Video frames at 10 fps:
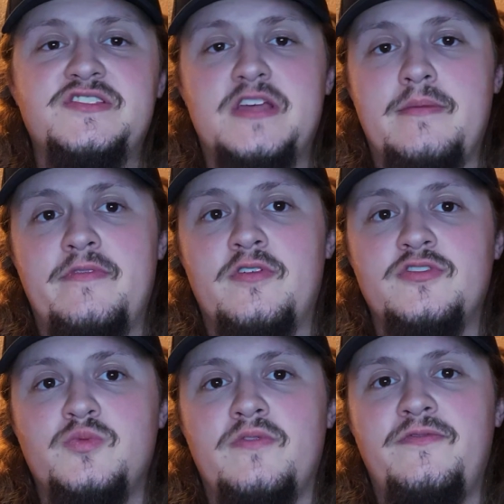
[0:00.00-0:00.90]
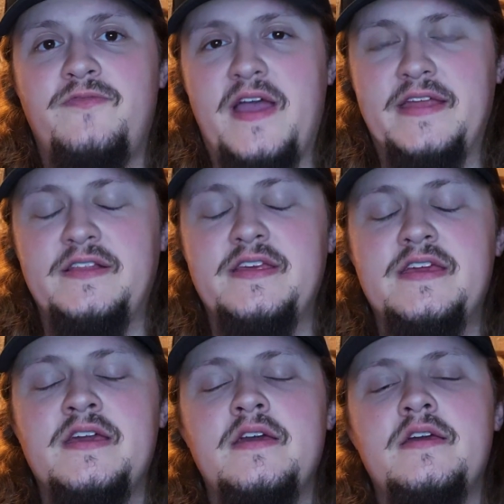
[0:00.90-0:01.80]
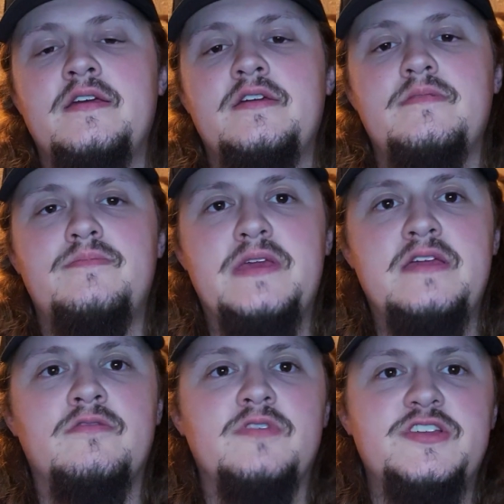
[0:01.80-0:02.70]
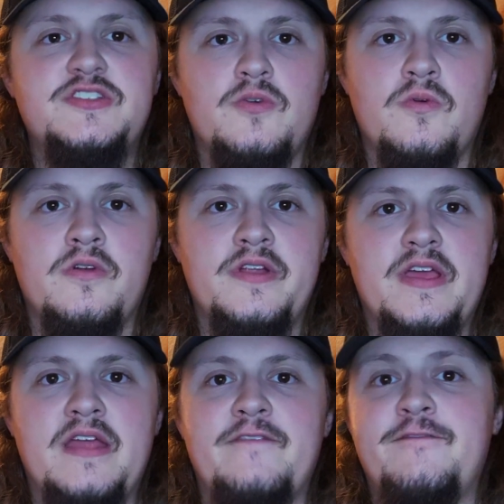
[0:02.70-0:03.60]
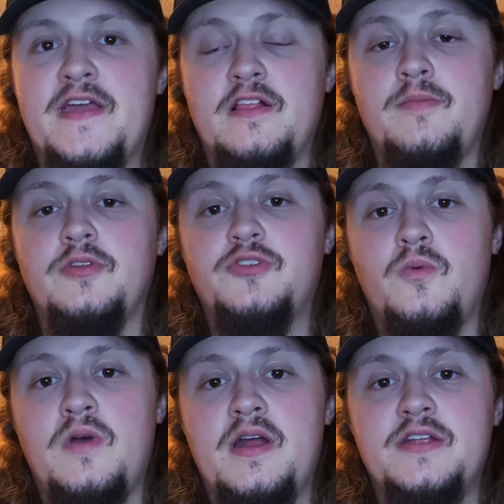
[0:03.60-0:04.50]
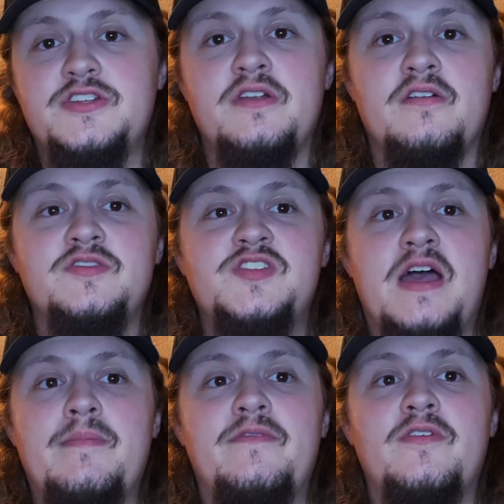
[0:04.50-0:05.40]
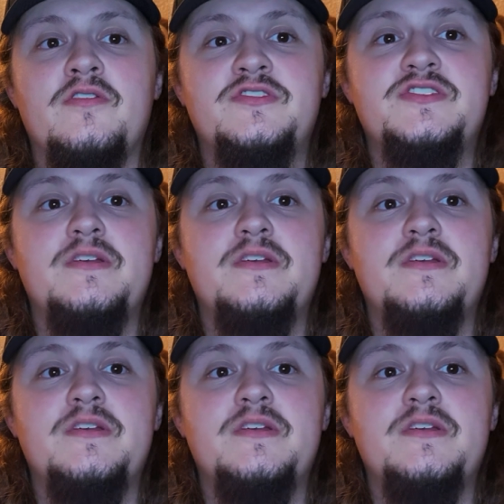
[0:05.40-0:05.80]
Zombiverse will finally be restored and available to watch in our Zombiverse